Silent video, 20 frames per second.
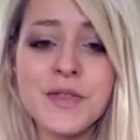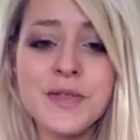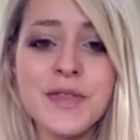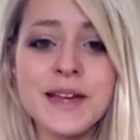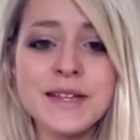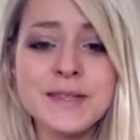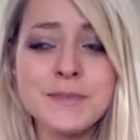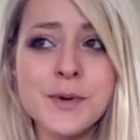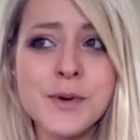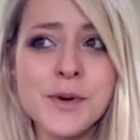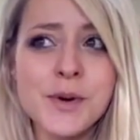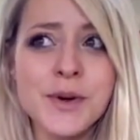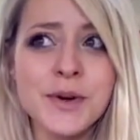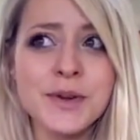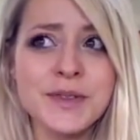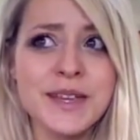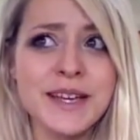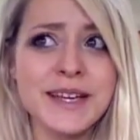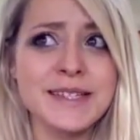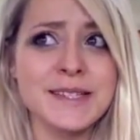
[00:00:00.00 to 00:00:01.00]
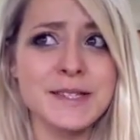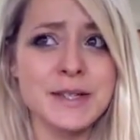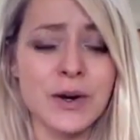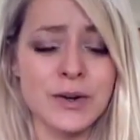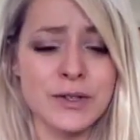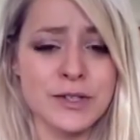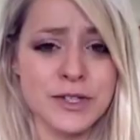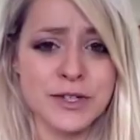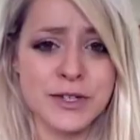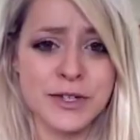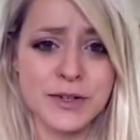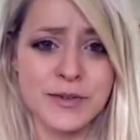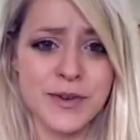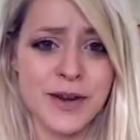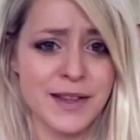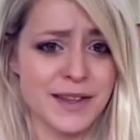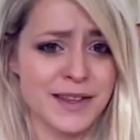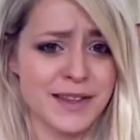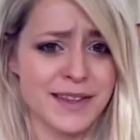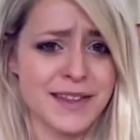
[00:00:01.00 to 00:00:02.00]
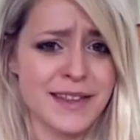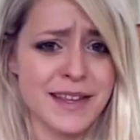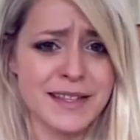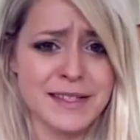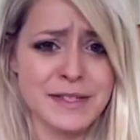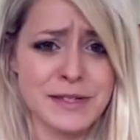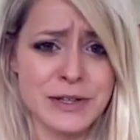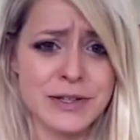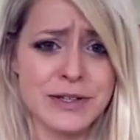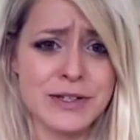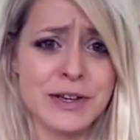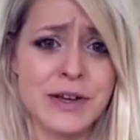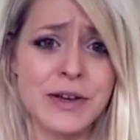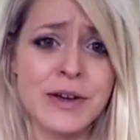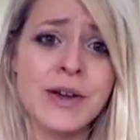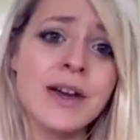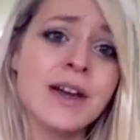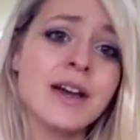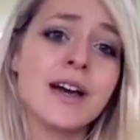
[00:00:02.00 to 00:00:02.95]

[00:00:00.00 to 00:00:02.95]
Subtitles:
there's more things not to do rather than things to do.